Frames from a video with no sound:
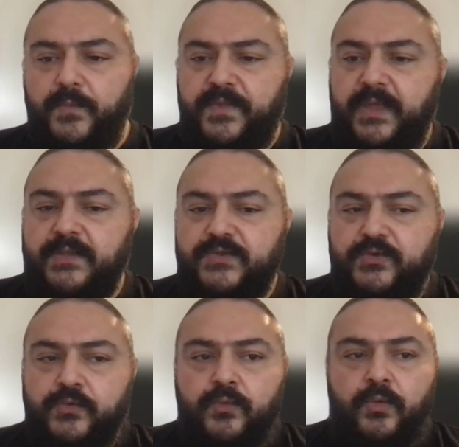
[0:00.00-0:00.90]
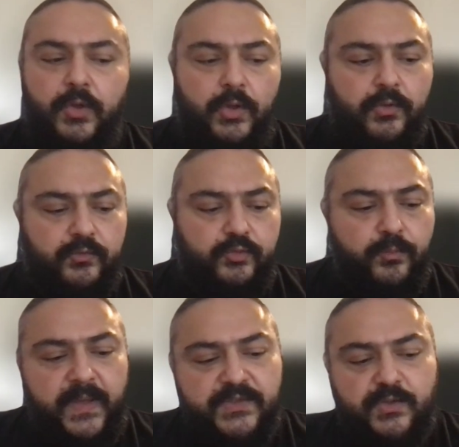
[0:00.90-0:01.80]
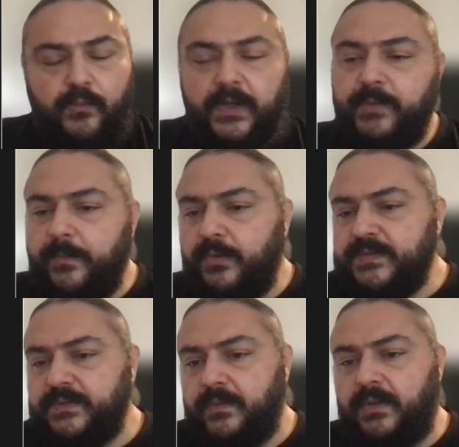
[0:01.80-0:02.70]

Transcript: thanks to 2 major white papers